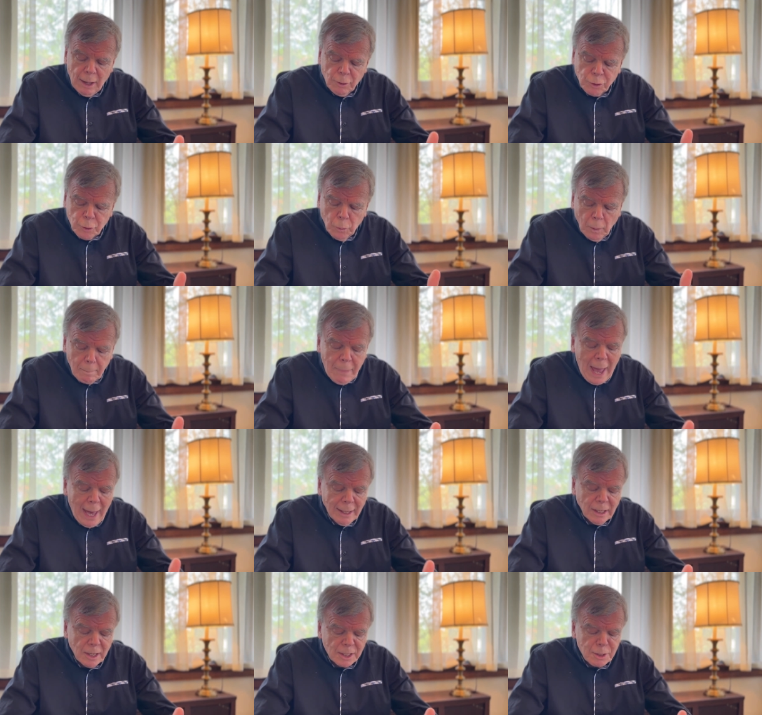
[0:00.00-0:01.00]
to
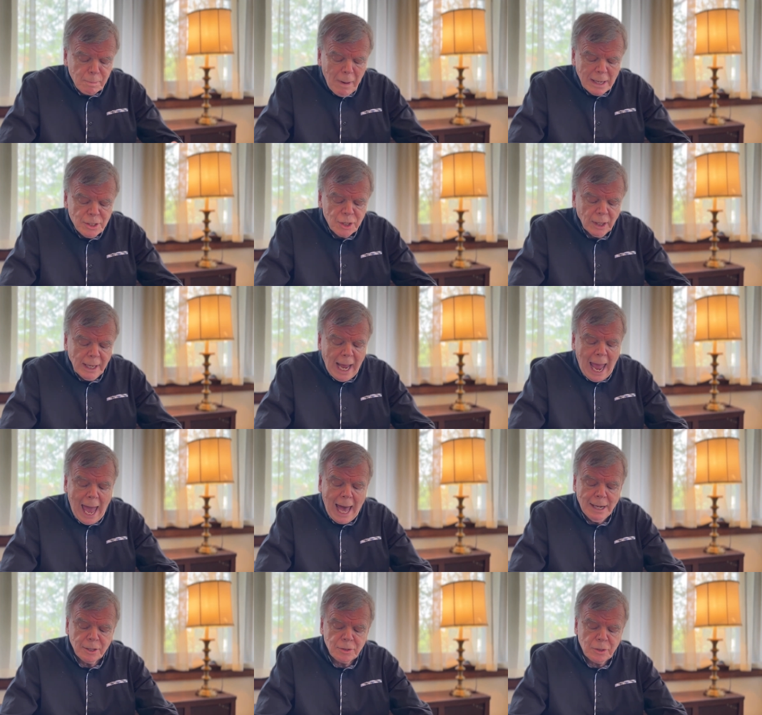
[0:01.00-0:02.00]
abandon especially
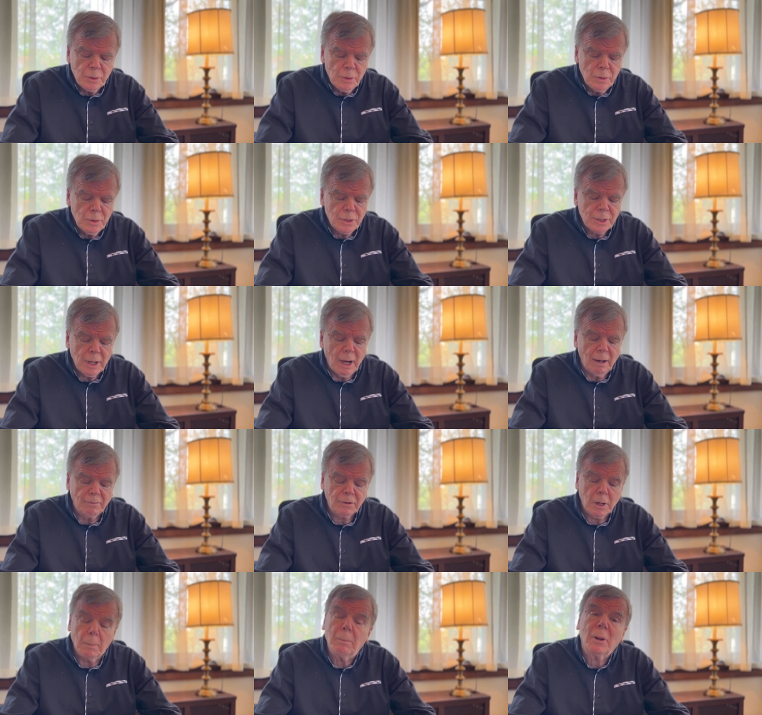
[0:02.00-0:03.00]
attitudes
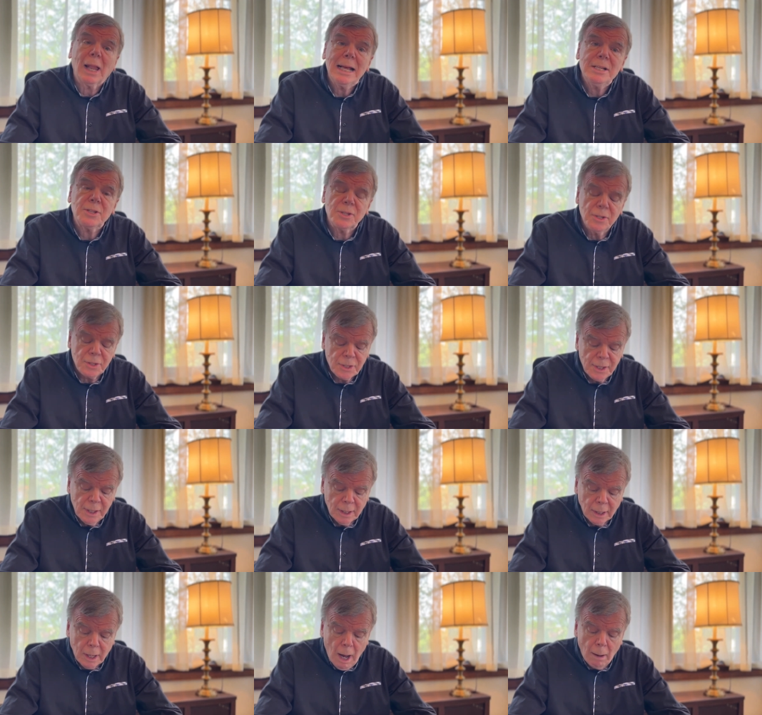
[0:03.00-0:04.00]
of complacency
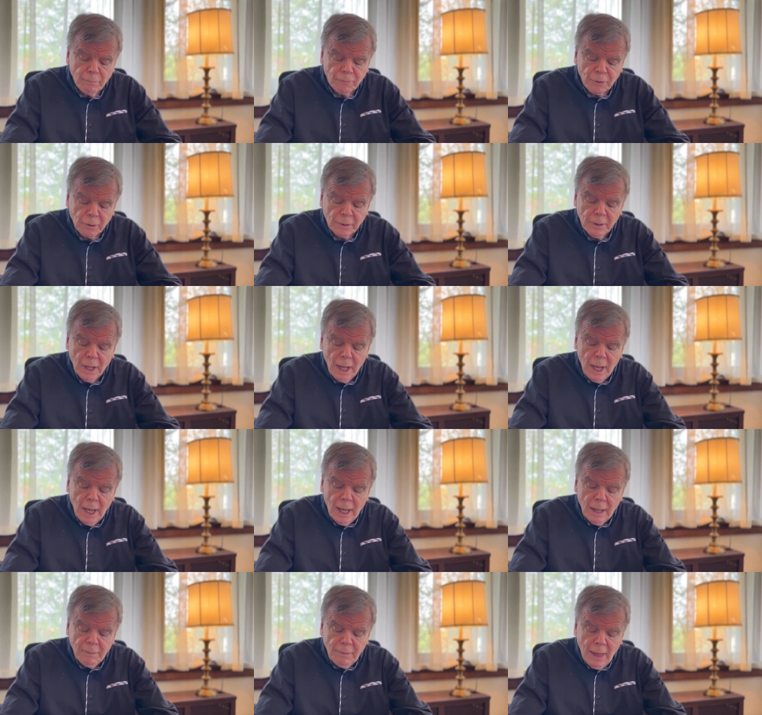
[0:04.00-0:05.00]
and comfort
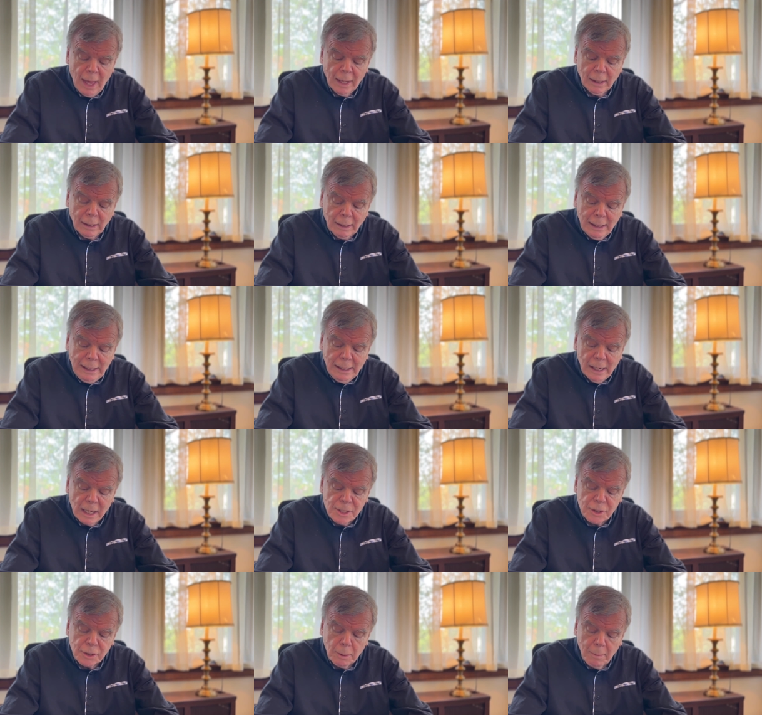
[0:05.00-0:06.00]
that lead
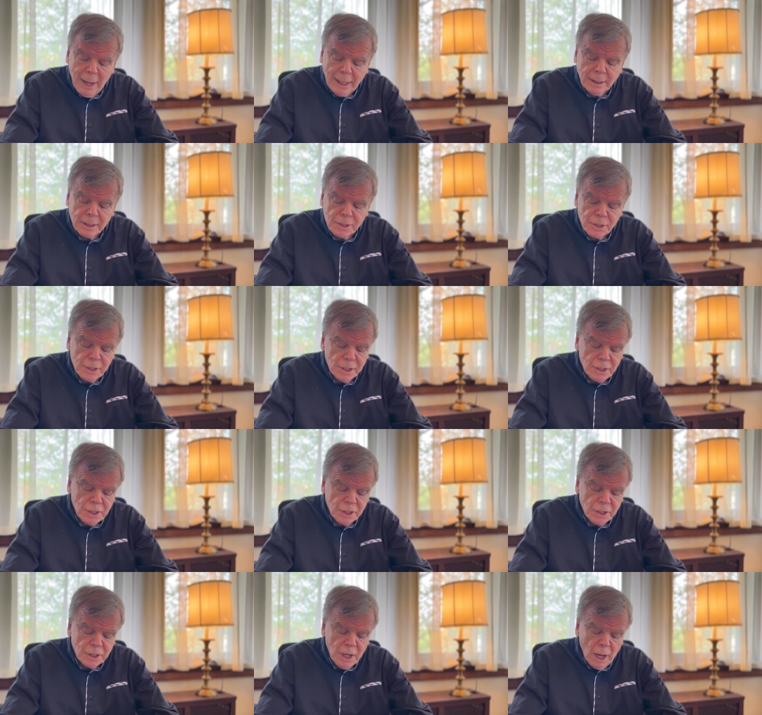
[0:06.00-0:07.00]
us to make
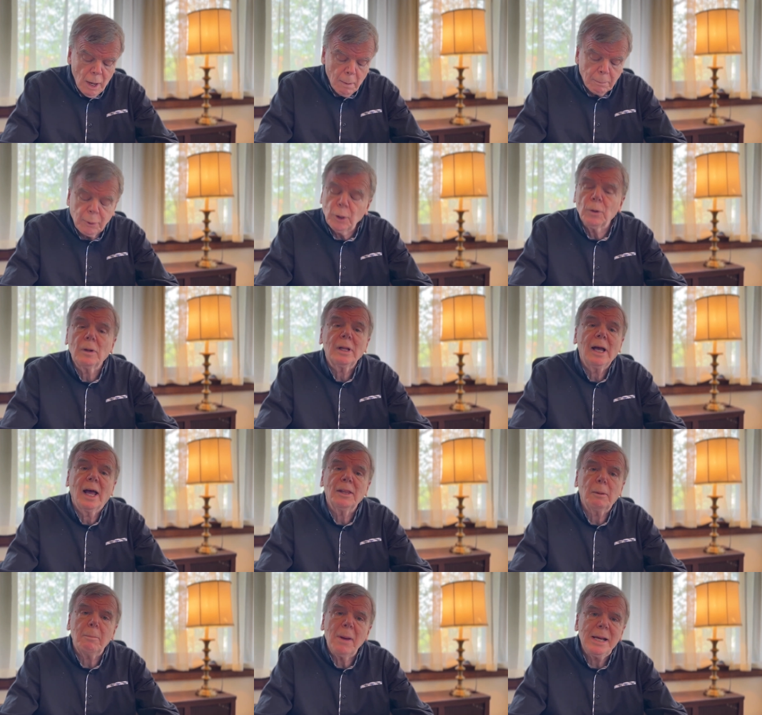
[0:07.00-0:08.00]
decisions purely on
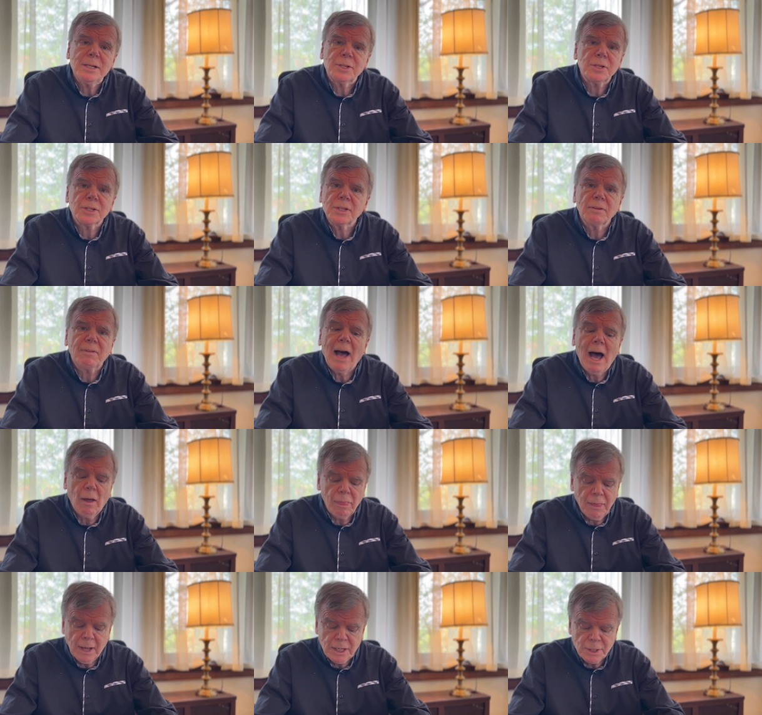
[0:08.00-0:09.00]
the basis of how
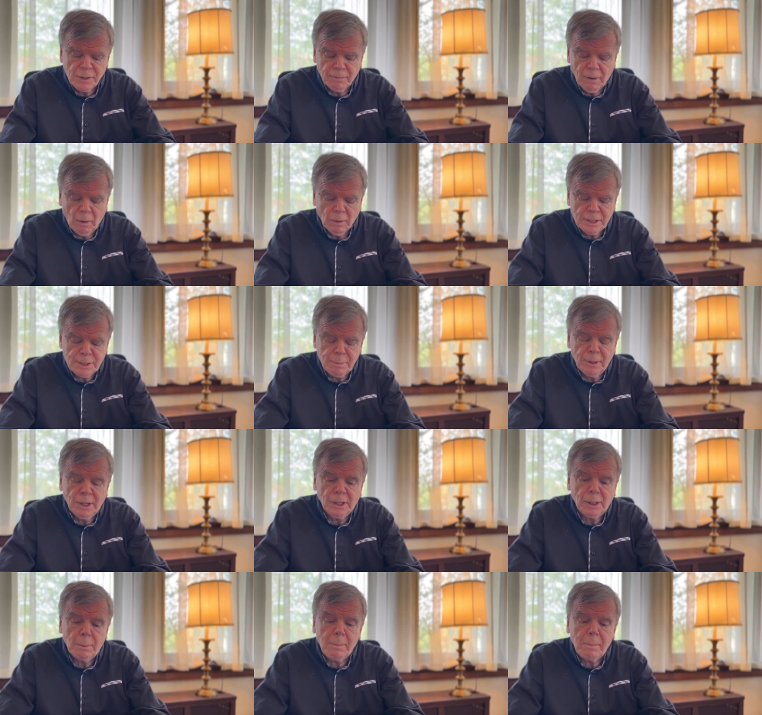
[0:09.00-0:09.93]
things have always been in the